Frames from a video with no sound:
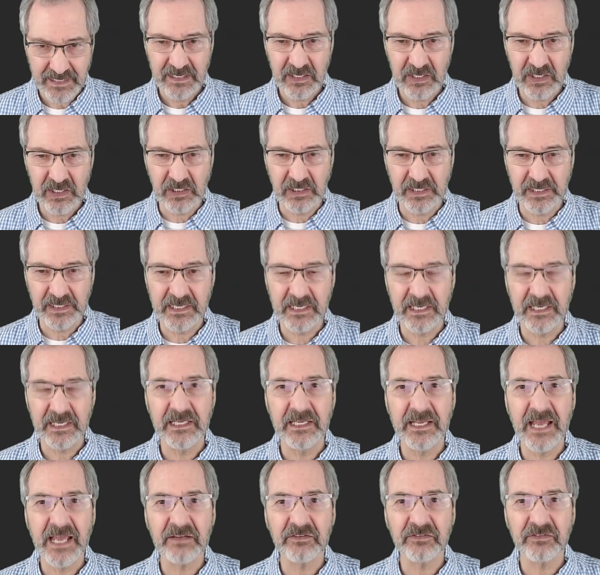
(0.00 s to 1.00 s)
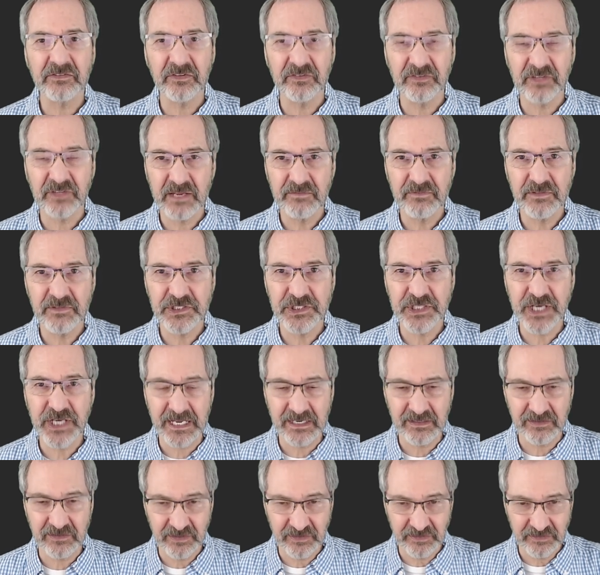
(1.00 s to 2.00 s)
click Yes to save the
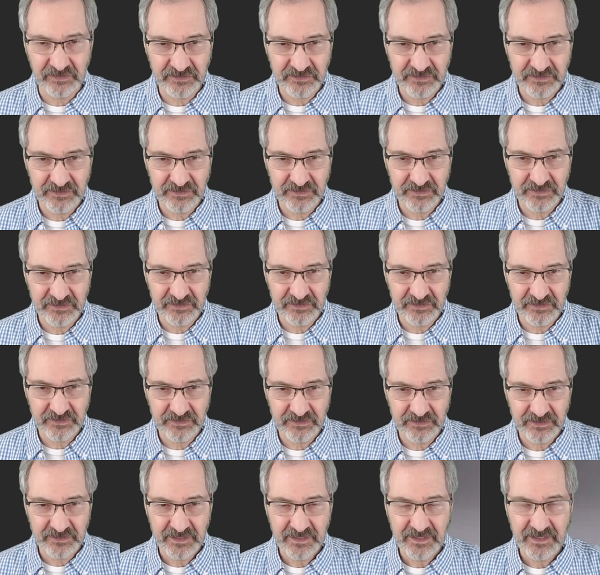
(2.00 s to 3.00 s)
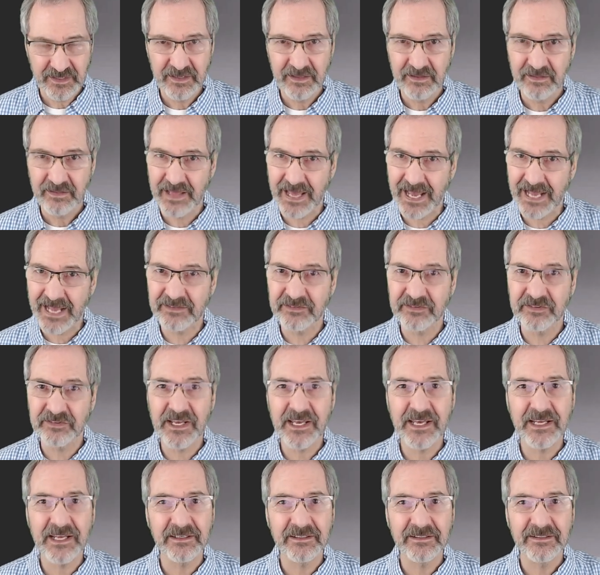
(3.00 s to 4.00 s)
changes. That's
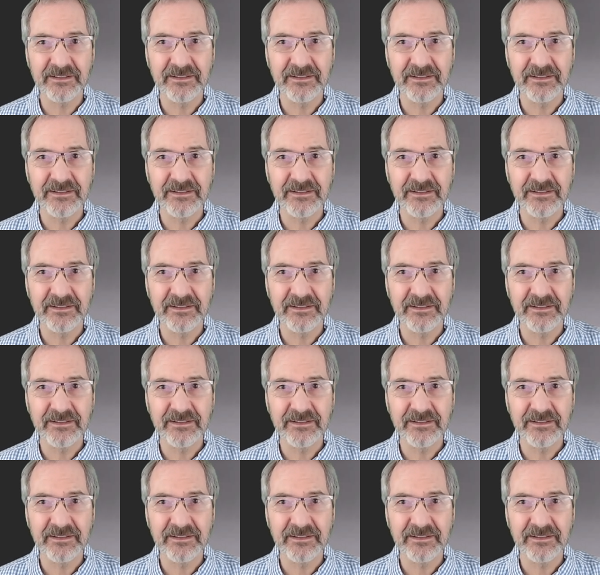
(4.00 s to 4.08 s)
it.